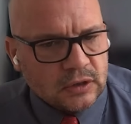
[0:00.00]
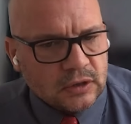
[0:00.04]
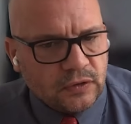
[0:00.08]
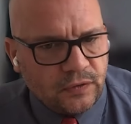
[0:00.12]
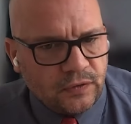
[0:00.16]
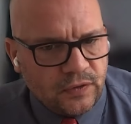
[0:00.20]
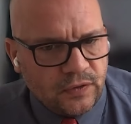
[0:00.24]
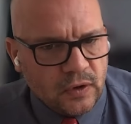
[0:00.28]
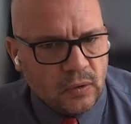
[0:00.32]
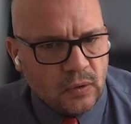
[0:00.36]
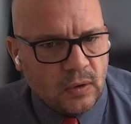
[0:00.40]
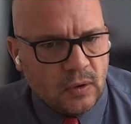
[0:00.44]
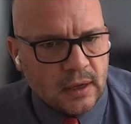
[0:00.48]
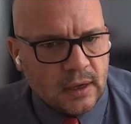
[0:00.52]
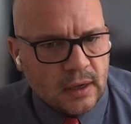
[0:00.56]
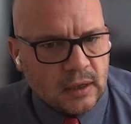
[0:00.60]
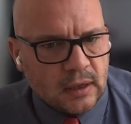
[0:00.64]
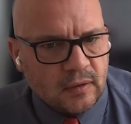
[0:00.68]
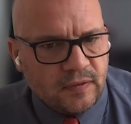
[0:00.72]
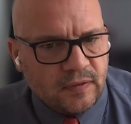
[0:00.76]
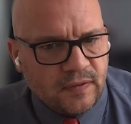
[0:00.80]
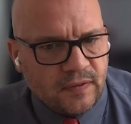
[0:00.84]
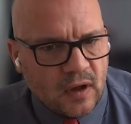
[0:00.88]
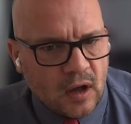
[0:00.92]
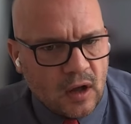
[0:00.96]
feel like a
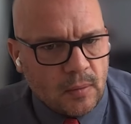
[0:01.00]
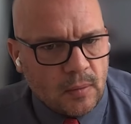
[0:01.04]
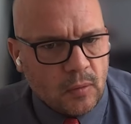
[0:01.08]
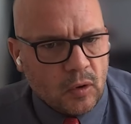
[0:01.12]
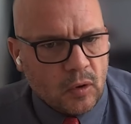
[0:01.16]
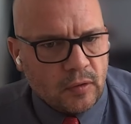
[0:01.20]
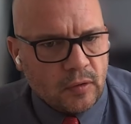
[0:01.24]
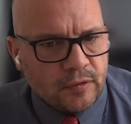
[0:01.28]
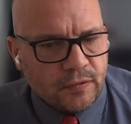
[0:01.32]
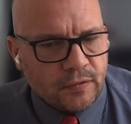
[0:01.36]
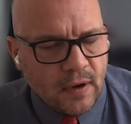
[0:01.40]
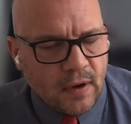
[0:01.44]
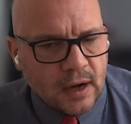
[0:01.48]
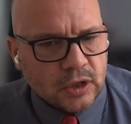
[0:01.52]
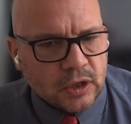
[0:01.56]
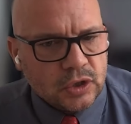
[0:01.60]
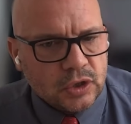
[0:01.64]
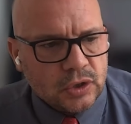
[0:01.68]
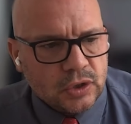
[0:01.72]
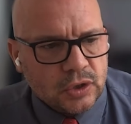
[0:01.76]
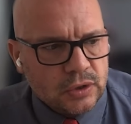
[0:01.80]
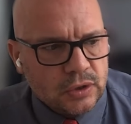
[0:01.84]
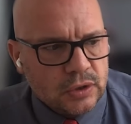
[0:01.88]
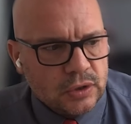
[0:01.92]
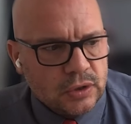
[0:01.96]
far more
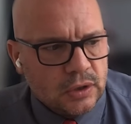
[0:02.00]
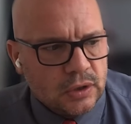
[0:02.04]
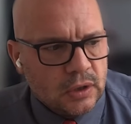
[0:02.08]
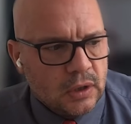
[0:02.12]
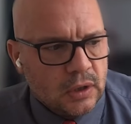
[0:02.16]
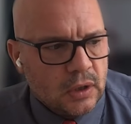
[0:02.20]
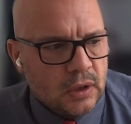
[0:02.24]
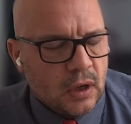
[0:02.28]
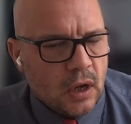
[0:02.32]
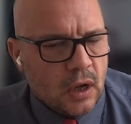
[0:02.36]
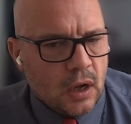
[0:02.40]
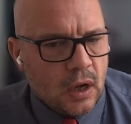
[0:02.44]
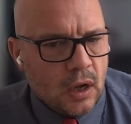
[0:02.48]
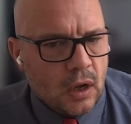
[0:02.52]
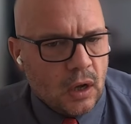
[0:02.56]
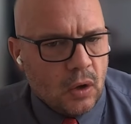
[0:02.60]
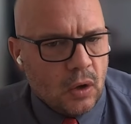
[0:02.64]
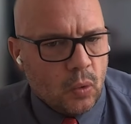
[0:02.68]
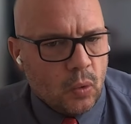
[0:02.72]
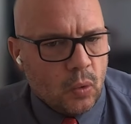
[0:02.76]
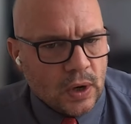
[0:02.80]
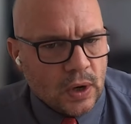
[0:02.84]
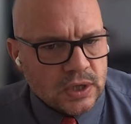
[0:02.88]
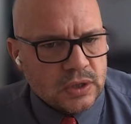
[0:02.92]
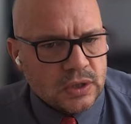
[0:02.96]
fractured uh,
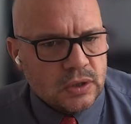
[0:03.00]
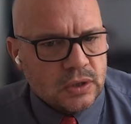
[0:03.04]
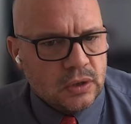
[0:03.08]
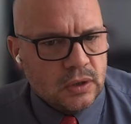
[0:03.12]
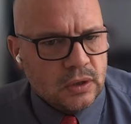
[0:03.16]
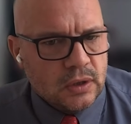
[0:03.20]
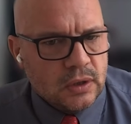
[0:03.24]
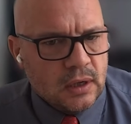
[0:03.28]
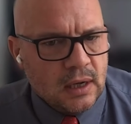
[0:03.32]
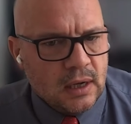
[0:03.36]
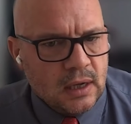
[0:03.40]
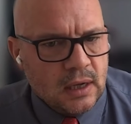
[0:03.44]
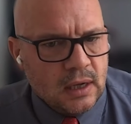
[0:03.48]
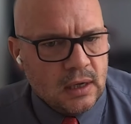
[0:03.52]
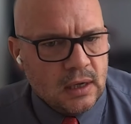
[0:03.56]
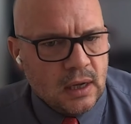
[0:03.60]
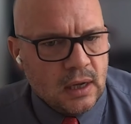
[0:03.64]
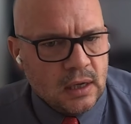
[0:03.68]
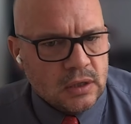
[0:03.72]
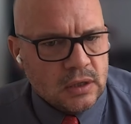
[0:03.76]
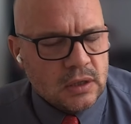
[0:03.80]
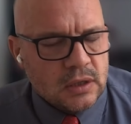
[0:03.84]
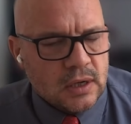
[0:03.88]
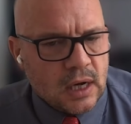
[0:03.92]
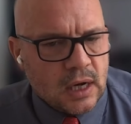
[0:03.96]
Western in,
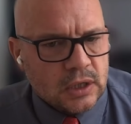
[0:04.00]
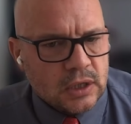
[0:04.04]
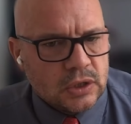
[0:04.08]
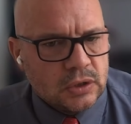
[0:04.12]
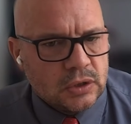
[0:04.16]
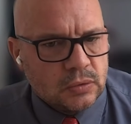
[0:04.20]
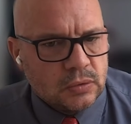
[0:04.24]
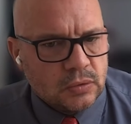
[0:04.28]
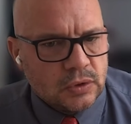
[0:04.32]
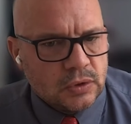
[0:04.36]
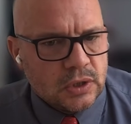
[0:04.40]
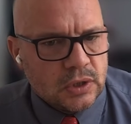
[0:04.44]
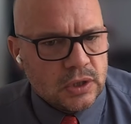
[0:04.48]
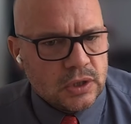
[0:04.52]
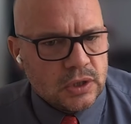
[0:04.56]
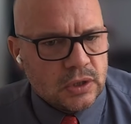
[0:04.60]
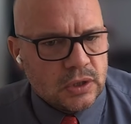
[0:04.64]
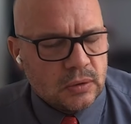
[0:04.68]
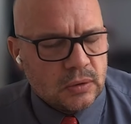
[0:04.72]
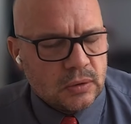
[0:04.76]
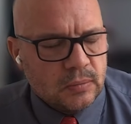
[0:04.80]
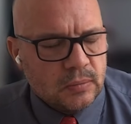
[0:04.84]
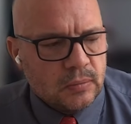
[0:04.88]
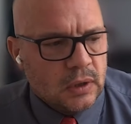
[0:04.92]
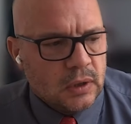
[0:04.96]
international
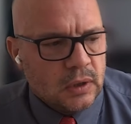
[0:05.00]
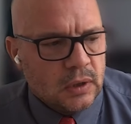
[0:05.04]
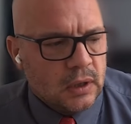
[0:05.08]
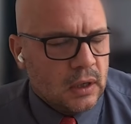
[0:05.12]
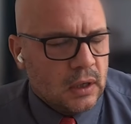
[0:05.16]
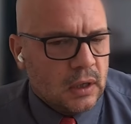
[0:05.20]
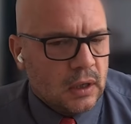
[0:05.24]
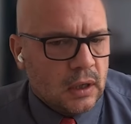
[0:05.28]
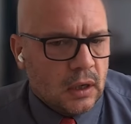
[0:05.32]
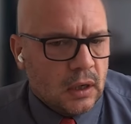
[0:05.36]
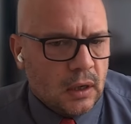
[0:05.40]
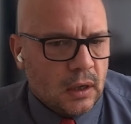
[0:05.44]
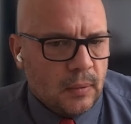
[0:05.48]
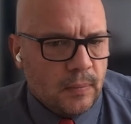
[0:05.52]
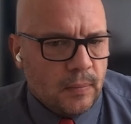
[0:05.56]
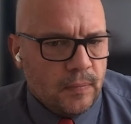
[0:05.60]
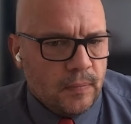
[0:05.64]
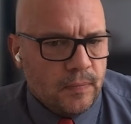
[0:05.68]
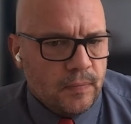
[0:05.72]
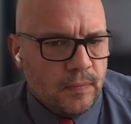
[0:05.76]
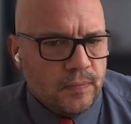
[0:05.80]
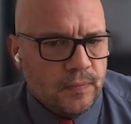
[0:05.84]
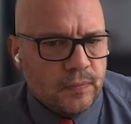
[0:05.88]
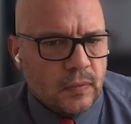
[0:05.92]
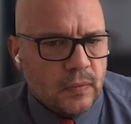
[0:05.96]
system?
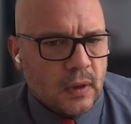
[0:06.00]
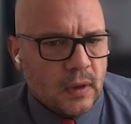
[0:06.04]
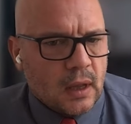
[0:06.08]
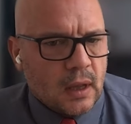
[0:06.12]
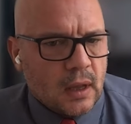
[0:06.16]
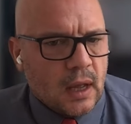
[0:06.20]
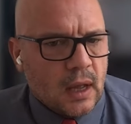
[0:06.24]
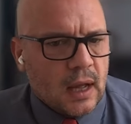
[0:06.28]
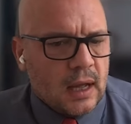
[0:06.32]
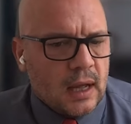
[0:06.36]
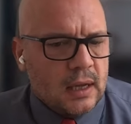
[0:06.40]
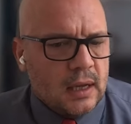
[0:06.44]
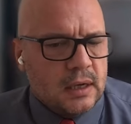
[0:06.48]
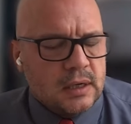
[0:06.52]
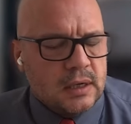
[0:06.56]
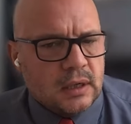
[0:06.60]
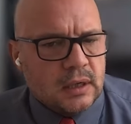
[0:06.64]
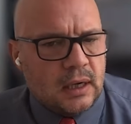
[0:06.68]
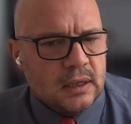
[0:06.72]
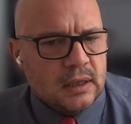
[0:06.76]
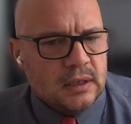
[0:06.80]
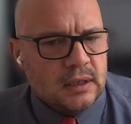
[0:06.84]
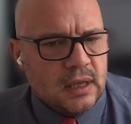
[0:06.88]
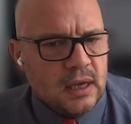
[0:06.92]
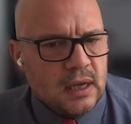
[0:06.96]
Um, and I
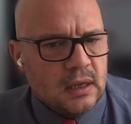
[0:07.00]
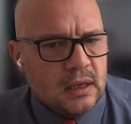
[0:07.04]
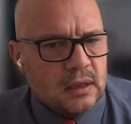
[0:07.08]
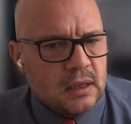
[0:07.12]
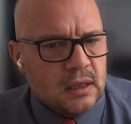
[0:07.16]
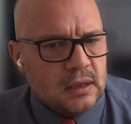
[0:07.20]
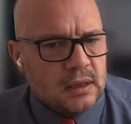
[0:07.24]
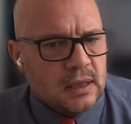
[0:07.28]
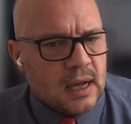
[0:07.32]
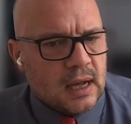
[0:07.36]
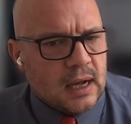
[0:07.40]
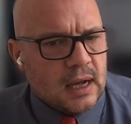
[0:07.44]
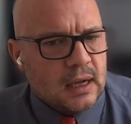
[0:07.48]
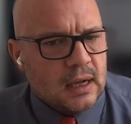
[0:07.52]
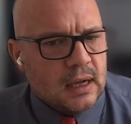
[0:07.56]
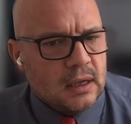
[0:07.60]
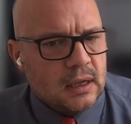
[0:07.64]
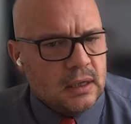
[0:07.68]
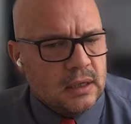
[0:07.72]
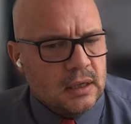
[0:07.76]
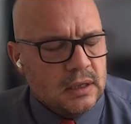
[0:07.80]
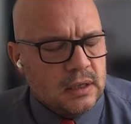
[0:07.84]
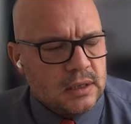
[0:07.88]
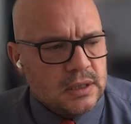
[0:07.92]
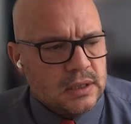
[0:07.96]
think that that
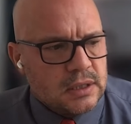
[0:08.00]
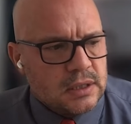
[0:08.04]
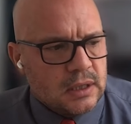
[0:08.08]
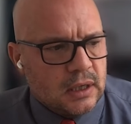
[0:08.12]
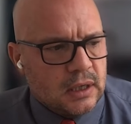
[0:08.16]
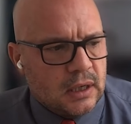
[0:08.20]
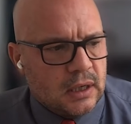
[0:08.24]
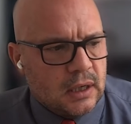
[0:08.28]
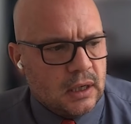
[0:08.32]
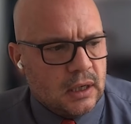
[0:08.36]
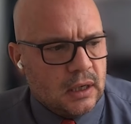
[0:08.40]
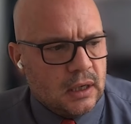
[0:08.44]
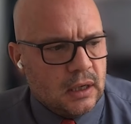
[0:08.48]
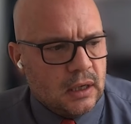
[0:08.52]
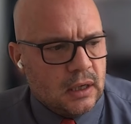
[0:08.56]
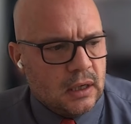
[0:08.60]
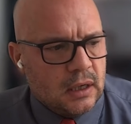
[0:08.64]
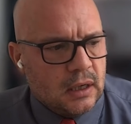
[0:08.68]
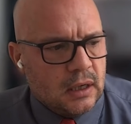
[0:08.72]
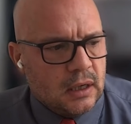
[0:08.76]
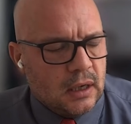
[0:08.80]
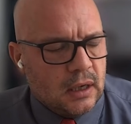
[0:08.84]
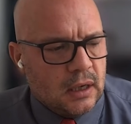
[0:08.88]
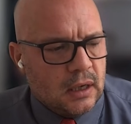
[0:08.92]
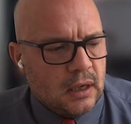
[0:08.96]
is uh,
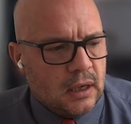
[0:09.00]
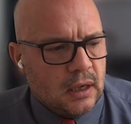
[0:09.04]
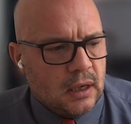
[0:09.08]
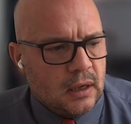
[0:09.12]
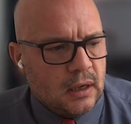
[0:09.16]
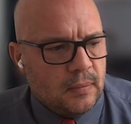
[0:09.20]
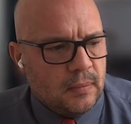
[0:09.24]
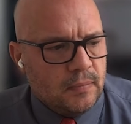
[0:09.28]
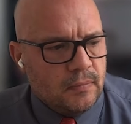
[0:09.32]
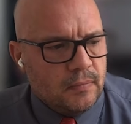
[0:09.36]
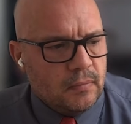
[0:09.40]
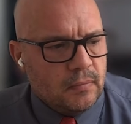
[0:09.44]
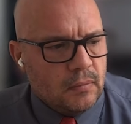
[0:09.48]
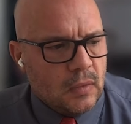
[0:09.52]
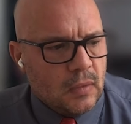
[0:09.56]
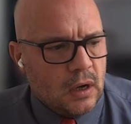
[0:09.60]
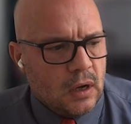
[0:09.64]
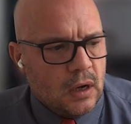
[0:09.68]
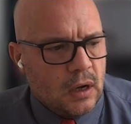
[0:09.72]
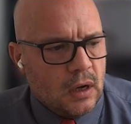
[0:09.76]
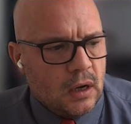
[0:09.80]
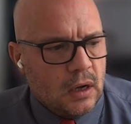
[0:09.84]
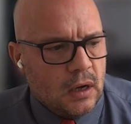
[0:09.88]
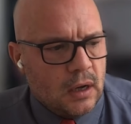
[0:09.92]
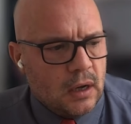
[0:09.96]
um,
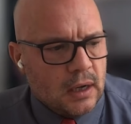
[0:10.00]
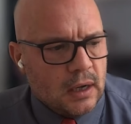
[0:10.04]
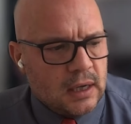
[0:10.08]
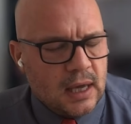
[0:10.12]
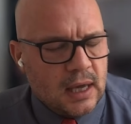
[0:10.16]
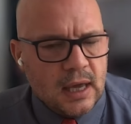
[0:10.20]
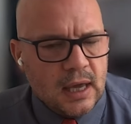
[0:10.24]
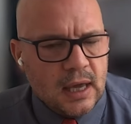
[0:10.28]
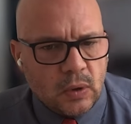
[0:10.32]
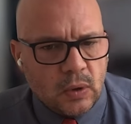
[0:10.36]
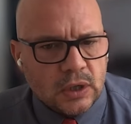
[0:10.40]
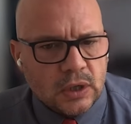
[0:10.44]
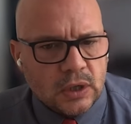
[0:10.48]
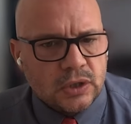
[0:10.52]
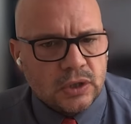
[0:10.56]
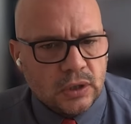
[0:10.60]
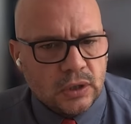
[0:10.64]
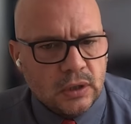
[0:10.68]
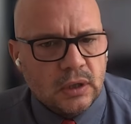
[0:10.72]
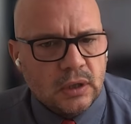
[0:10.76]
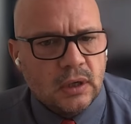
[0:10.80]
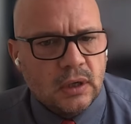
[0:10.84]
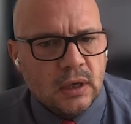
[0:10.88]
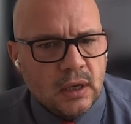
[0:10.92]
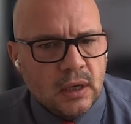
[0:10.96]
uh, a key question
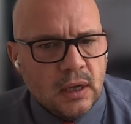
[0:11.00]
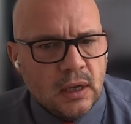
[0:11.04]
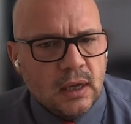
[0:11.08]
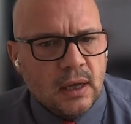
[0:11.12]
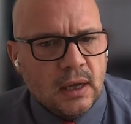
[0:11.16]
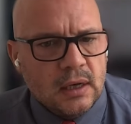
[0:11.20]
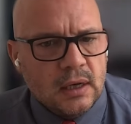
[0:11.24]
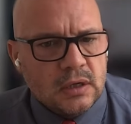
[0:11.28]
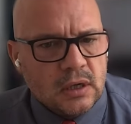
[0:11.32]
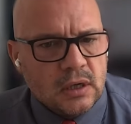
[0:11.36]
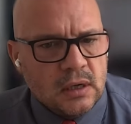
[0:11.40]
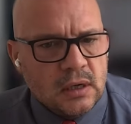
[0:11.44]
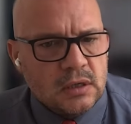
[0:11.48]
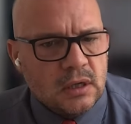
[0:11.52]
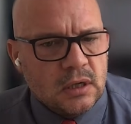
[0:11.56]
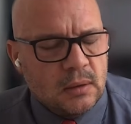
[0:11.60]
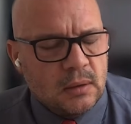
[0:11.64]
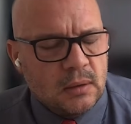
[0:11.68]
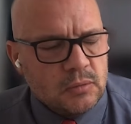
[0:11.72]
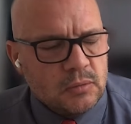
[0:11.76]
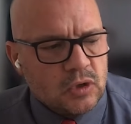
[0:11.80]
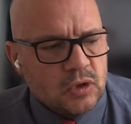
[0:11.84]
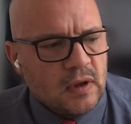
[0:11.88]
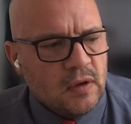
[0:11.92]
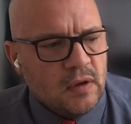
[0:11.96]
in, in terms
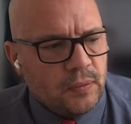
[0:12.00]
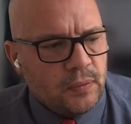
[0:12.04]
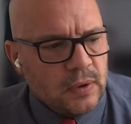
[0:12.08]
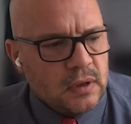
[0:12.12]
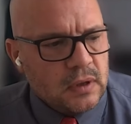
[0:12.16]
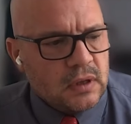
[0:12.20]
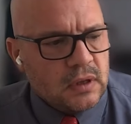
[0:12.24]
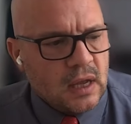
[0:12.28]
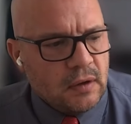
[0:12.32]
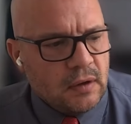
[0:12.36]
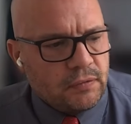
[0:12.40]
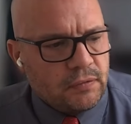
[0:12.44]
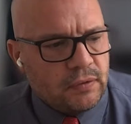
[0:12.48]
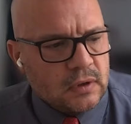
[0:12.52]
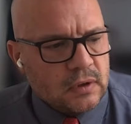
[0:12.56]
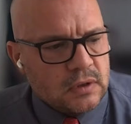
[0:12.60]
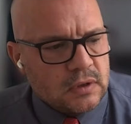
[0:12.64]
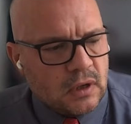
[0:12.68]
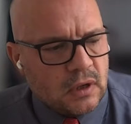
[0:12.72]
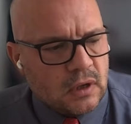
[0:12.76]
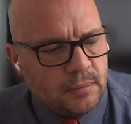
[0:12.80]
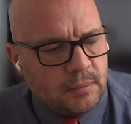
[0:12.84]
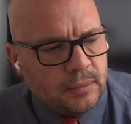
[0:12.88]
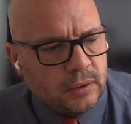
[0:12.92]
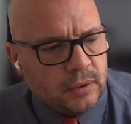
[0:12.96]
of if we think, for
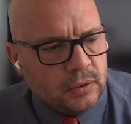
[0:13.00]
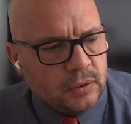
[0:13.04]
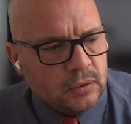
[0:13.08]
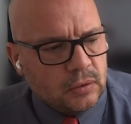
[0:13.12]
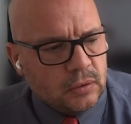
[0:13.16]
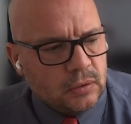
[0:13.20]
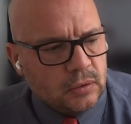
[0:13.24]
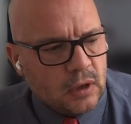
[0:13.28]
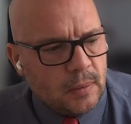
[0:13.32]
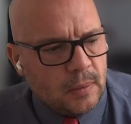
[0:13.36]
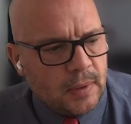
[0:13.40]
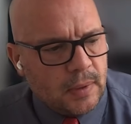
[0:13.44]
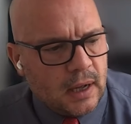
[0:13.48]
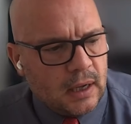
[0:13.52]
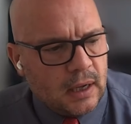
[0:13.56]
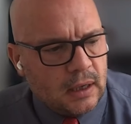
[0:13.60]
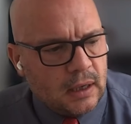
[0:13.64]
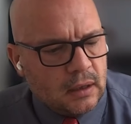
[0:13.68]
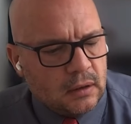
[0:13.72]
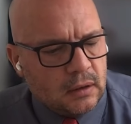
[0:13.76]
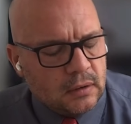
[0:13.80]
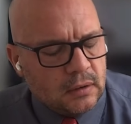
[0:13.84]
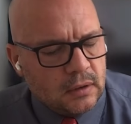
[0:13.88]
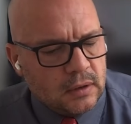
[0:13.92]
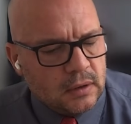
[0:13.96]
example,
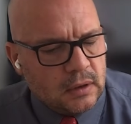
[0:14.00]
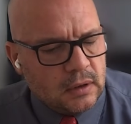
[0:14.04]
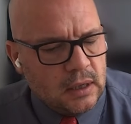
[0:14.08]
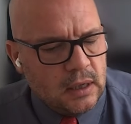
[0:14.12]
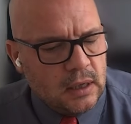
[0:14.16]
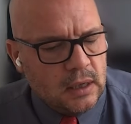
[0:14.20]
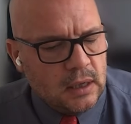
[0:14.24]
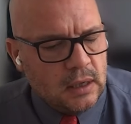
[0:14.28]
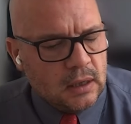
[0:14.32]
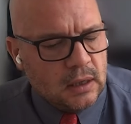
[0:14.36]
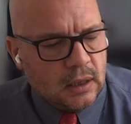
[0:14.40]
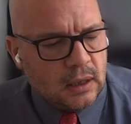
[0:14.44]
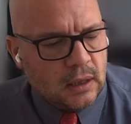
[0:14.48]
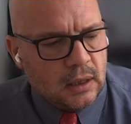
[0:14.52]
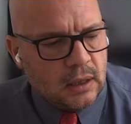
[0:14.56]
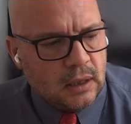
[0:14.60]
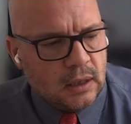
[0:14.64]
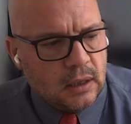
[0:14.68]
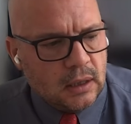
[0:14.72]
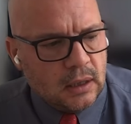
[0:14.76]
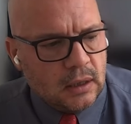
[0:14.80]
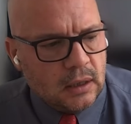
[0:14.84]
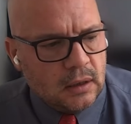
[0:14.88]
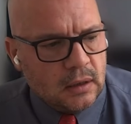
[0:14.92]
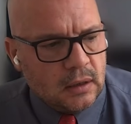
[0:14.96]
about the,
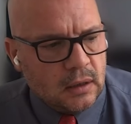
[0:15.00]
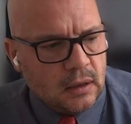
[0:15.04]
uh,